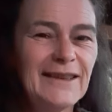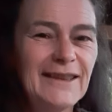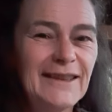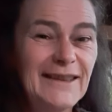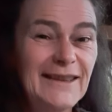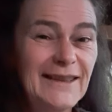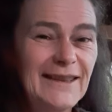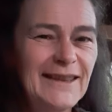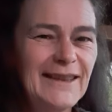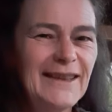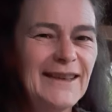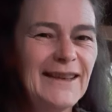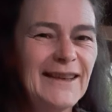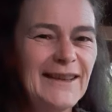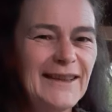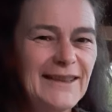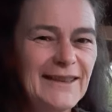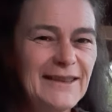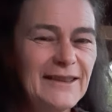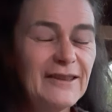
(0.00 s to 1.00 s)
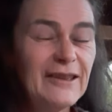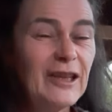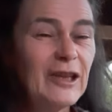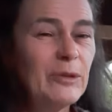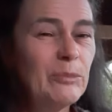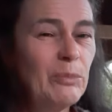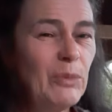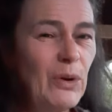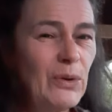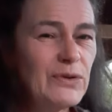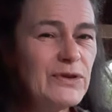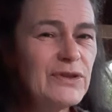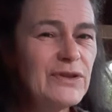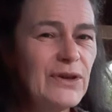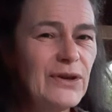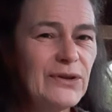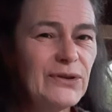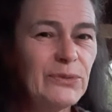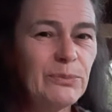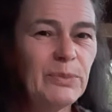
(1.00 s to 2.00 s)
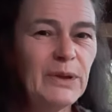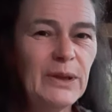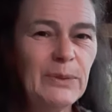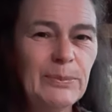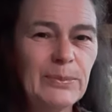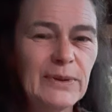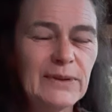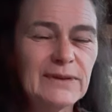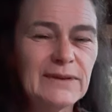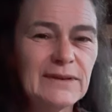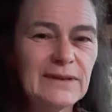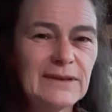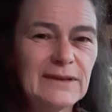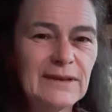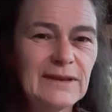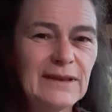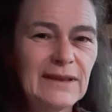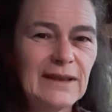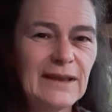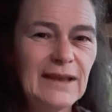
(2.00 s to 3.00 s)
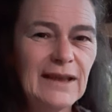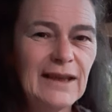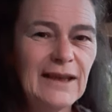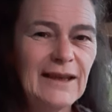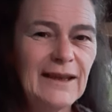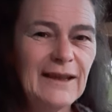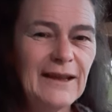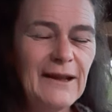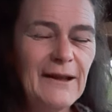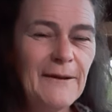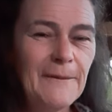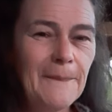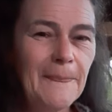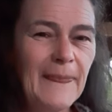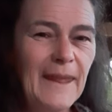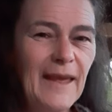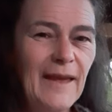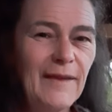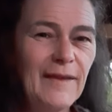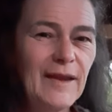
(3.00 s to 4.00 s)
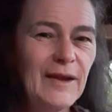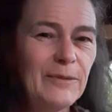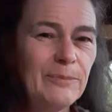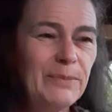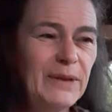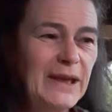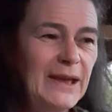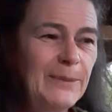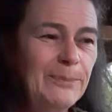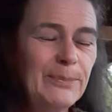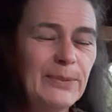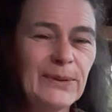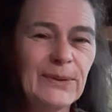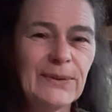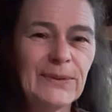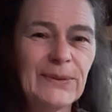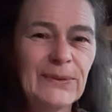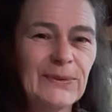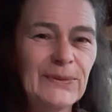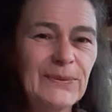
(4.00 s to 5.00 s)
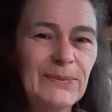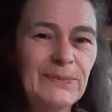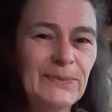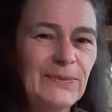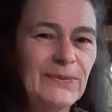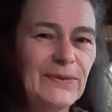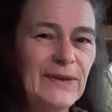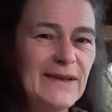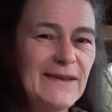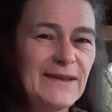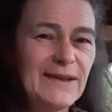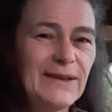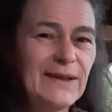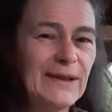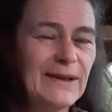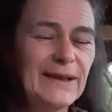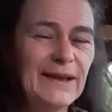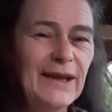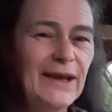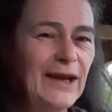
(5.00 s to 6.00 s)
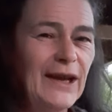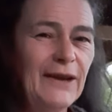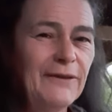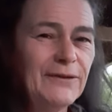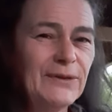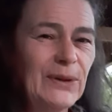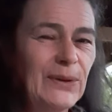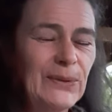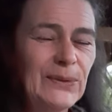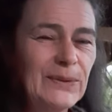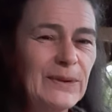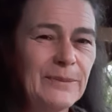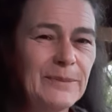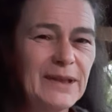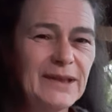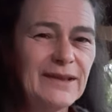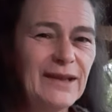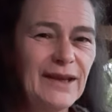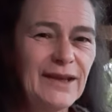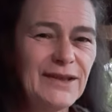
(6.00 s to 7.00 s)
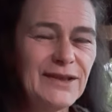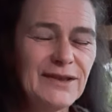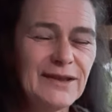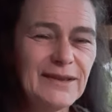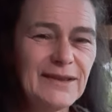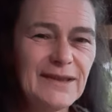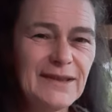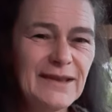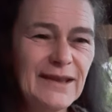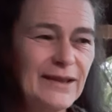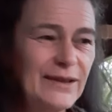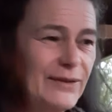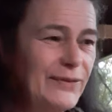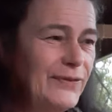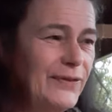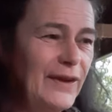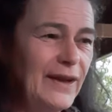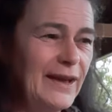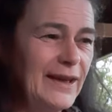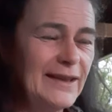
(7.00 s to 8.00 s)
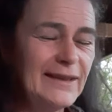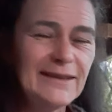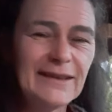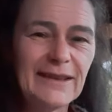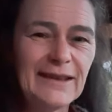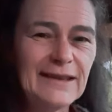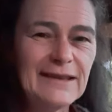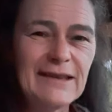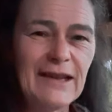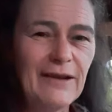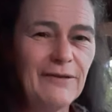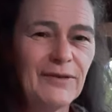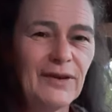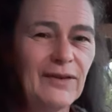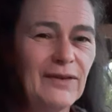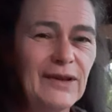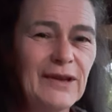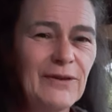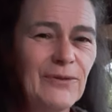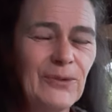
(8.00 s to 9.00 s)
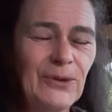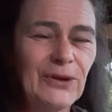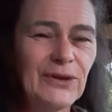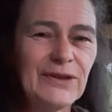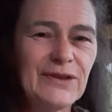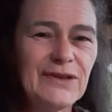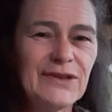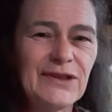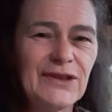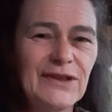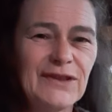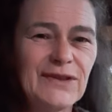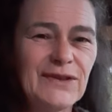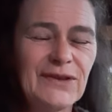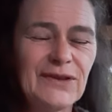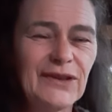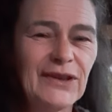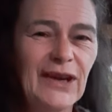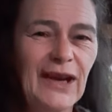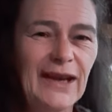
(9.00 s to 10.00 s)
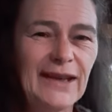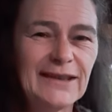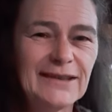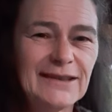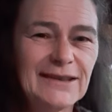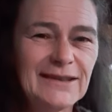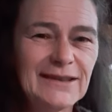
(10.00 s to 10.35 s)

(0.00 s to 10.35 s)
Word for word: Yeah, than most other people. And then people who physically have no limitations, they're fine. They, everything works just great